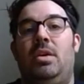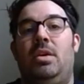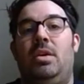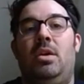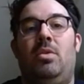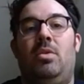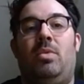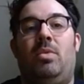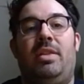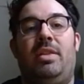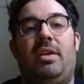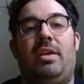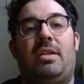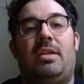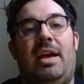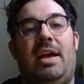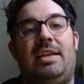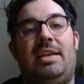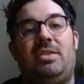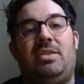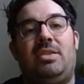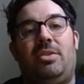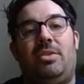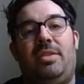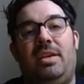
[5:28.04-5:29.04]
one of the
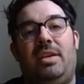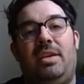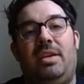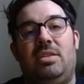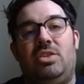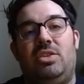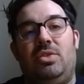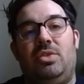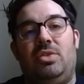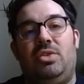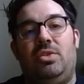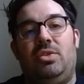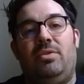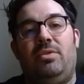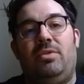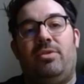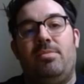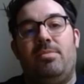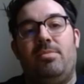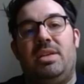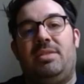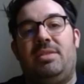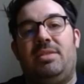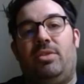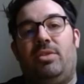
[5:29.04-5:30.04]
classical things that you do for
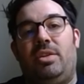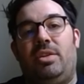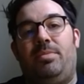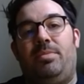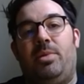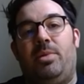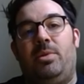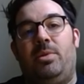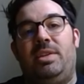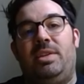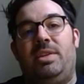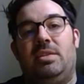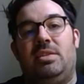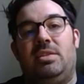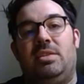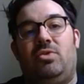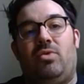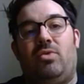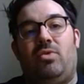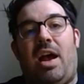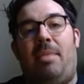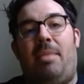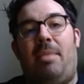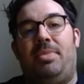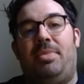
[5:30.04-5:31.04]
misfolded protein is
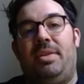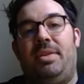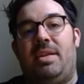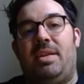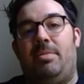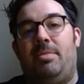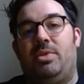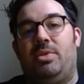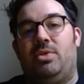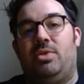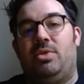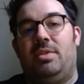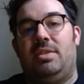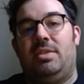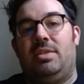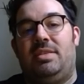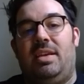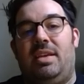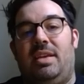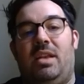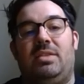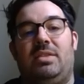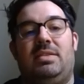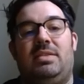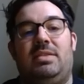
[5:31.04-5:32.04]
drop the temperature of the
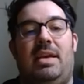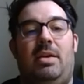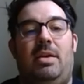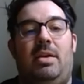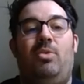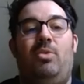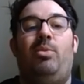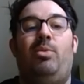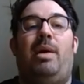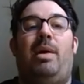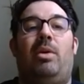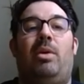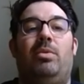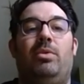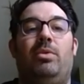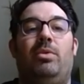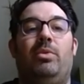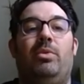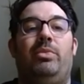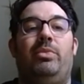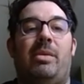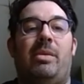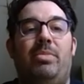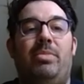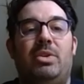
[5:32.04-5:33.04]
cells down to about room
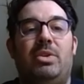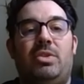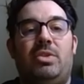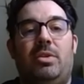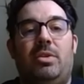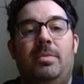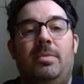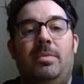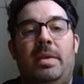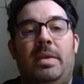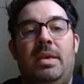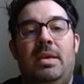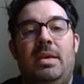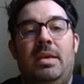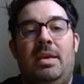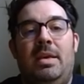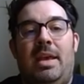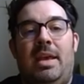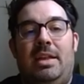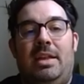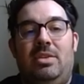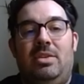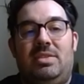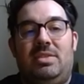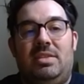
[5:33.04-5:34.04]
temperature.
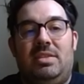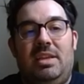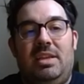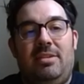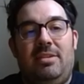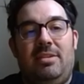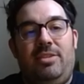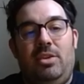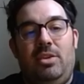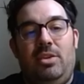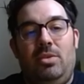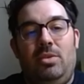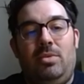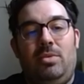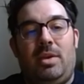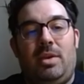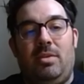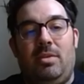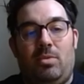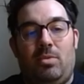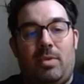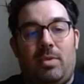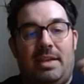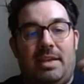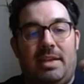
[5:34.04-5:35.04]
And you see if you
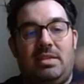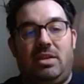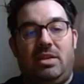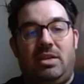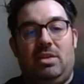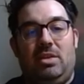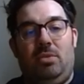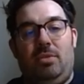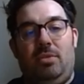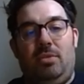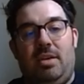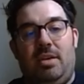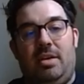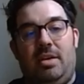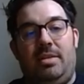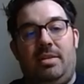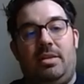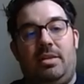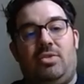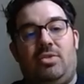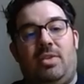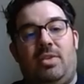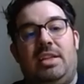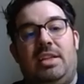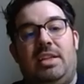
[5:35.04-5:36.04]
can rescue the
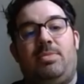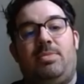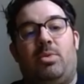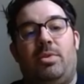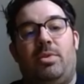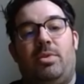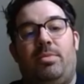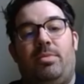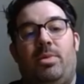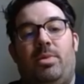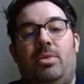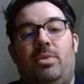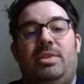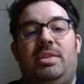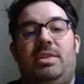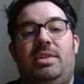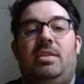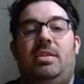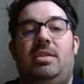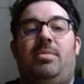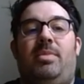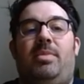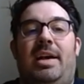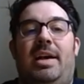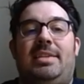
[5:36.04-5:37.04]
transport of the protein in
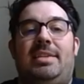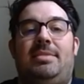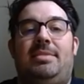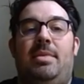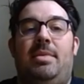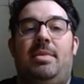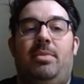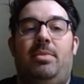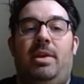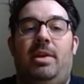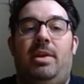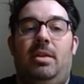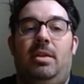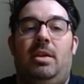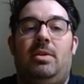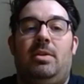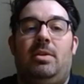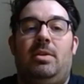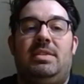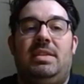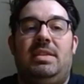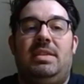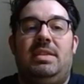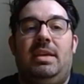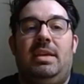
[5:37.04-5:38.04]
the plasma membrane. And you can
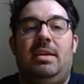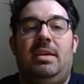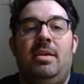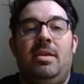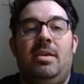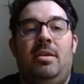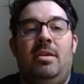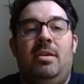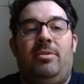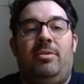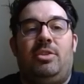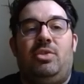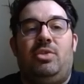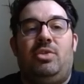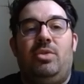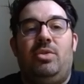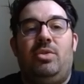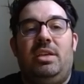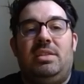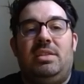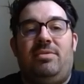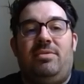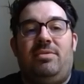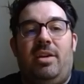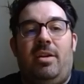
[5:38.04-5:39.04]
see for two of
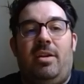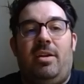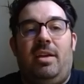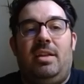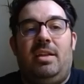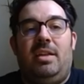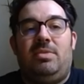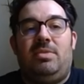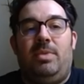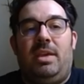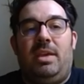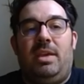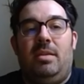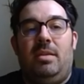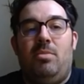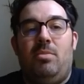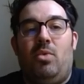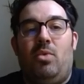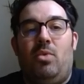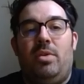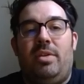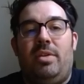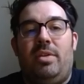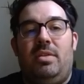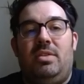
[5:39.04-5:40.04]
these variants, we can more
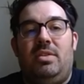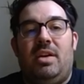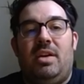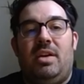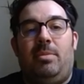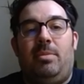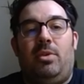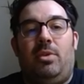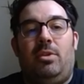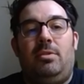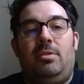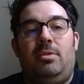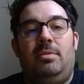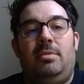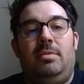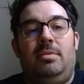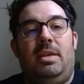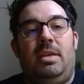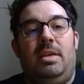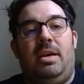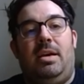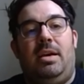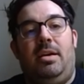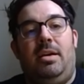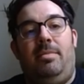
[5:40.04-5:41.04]
than double
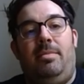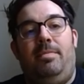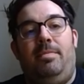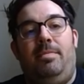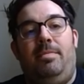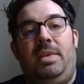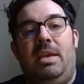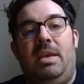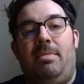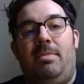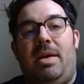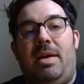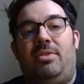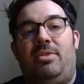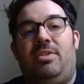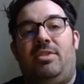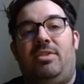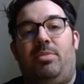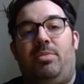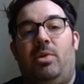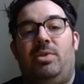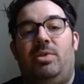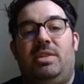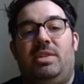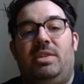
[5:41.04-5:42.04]
the amount of
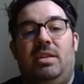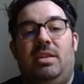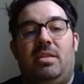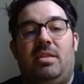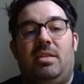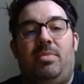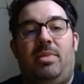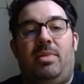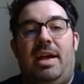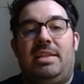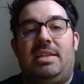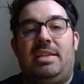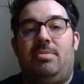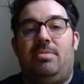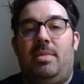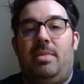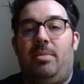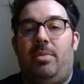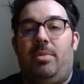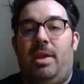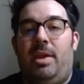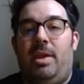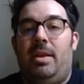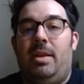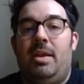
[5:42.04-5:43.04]
protein in the plasma
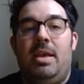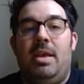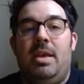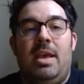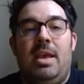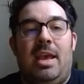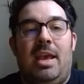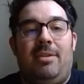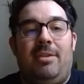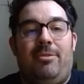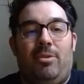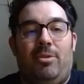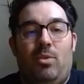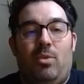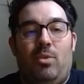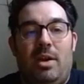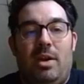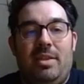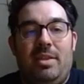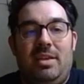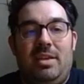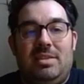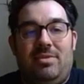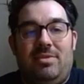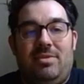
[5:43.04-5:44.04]
membrane. And for one of
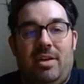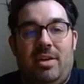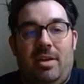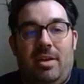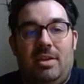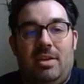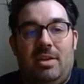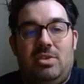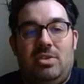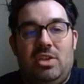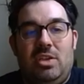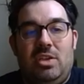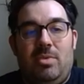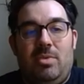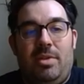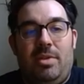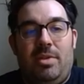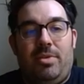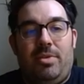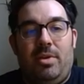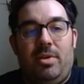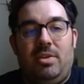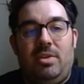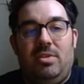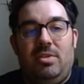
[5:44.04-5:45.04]
these variants,
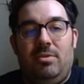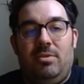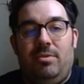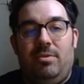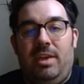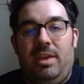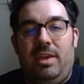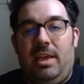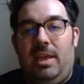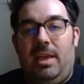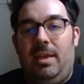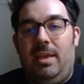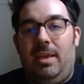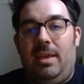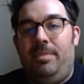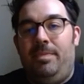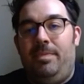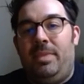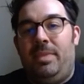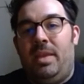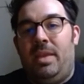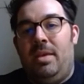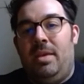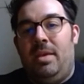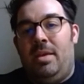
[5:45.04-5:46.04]
G132V,
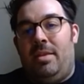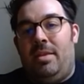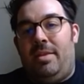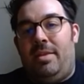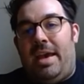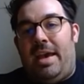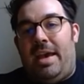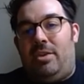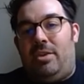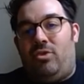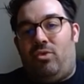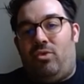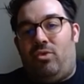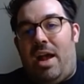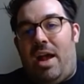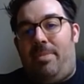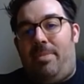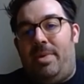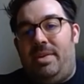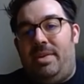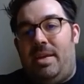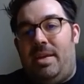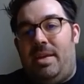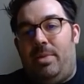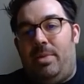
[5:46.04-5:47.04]
that drop in
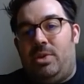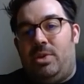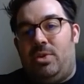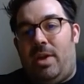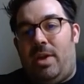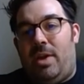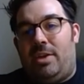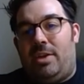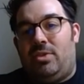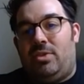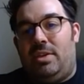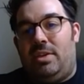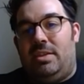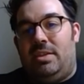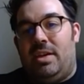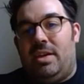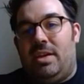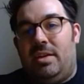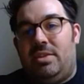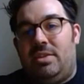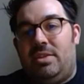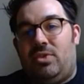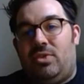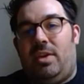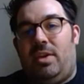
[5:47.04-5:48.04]
temperature actually
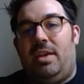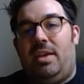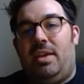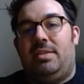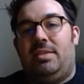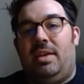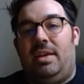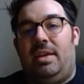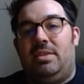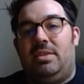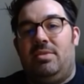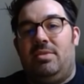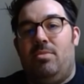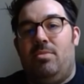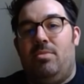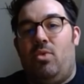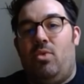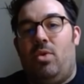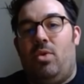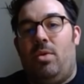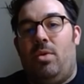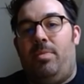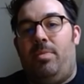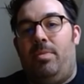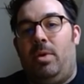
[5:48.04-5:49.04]
does translate to
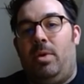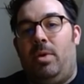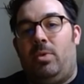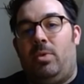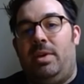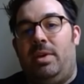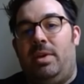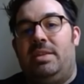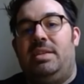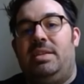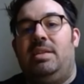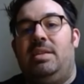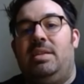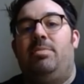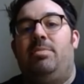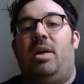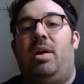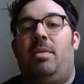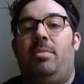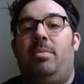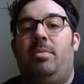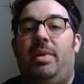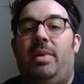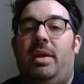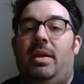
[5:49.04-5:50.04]
more creatine
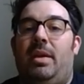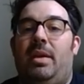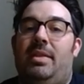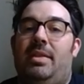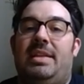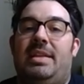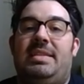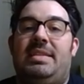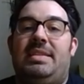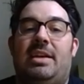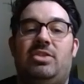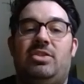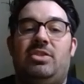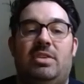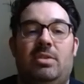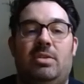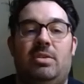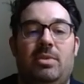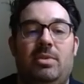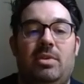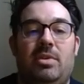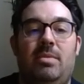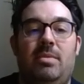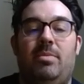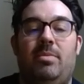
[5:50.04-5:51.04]
pumping. And that's actually
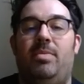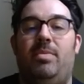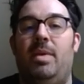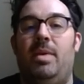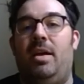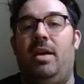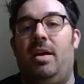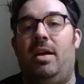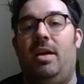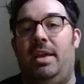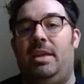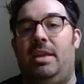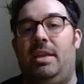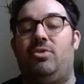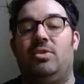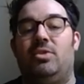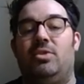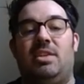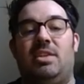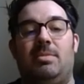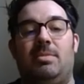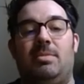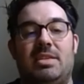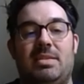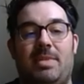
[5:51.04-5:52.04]
really
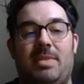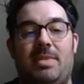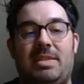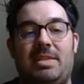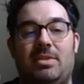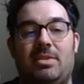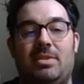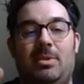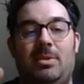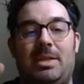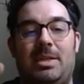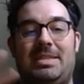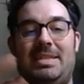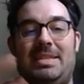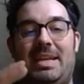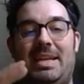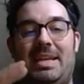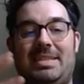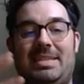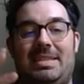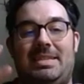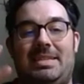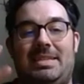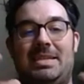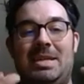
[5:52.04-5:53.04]
interesting, because basically what it says
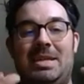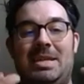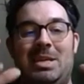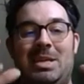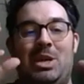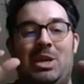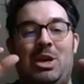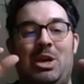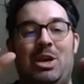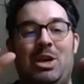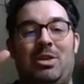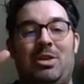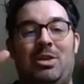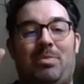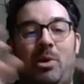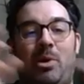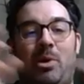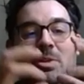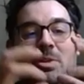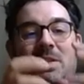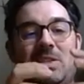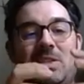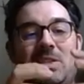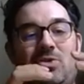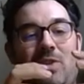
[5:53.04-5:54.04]
is the
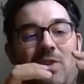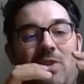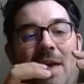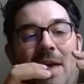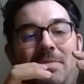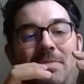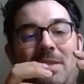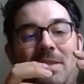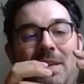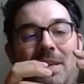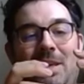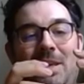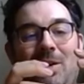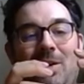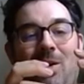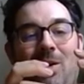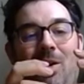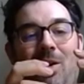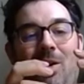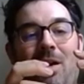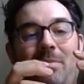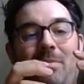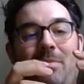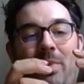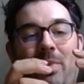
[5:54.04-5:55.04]
protein's trapped in the
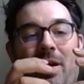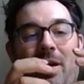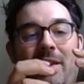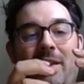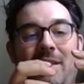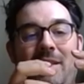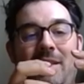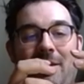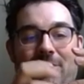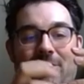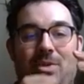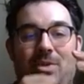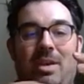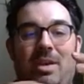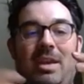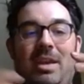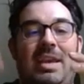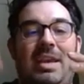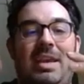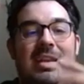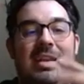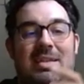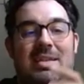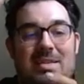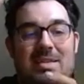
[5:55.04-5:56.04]
ER, but if you can get
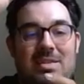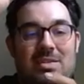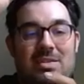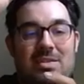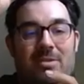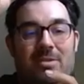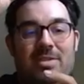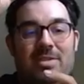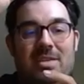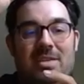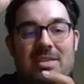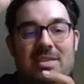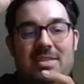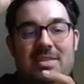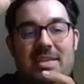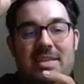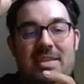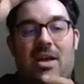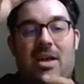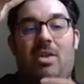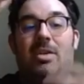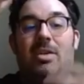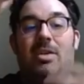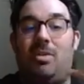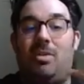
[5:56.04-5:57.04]
it to the surface of the
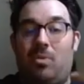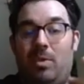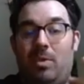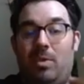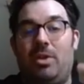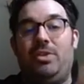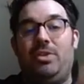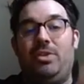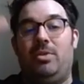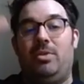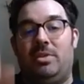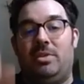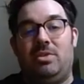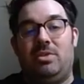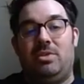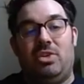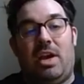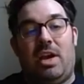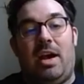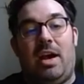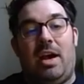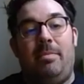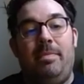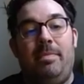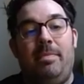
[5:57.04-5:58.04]
cell, it will do its job.